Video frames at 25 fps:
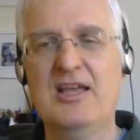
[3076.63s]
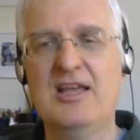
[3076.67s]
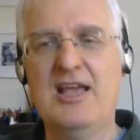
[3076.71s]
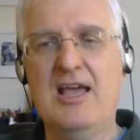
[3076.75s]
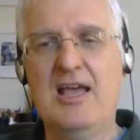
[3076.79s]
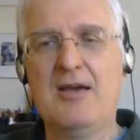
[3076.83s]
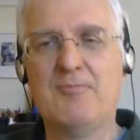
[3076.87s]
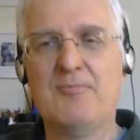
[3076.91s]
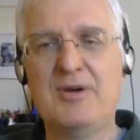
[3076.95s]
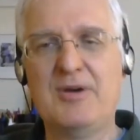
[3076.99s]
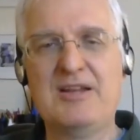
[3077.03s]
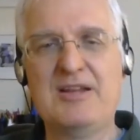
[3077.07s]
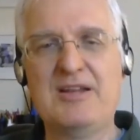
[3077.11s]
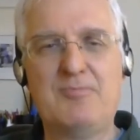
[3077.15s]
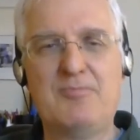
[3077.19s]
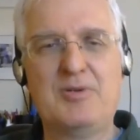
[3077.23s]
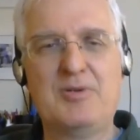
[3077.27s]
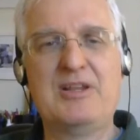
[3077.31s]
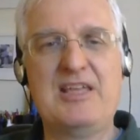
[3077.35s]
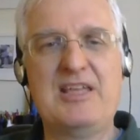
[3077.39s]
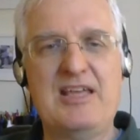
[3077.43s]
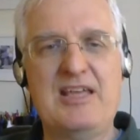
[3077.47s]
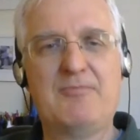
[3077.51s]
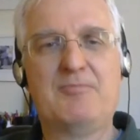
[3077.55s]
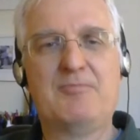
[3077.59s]

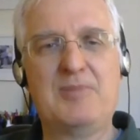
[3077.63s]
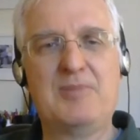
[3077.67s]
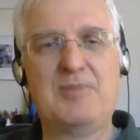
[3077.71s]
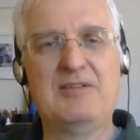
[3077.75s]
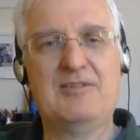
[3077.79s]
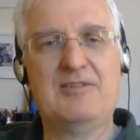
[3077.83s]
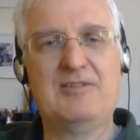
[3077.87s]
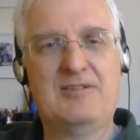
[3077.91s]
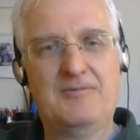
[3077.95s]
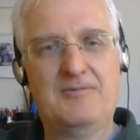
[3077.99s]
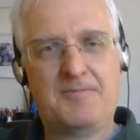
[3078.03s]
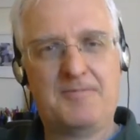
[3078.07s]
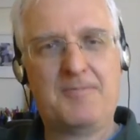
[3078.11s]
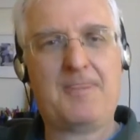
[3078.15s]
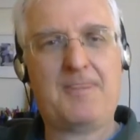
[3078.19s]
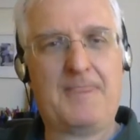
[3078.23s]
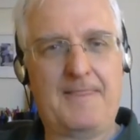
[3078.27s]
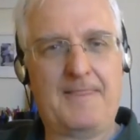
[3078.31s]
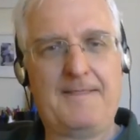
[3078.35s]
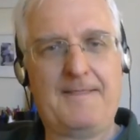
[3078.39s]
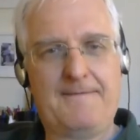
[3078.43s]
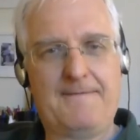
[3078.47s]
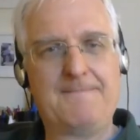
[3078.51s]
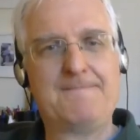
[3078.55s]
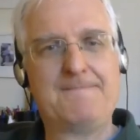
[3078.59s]
yeah. I've seen the
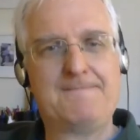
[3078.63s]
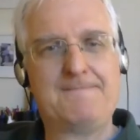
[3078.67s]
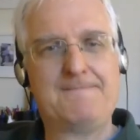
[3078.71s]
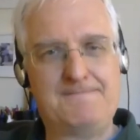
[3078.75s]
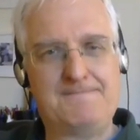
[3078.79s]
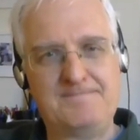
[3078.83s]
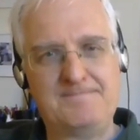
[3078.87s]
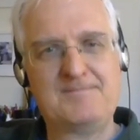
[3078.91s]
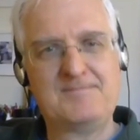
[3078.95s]
chart. Yeah,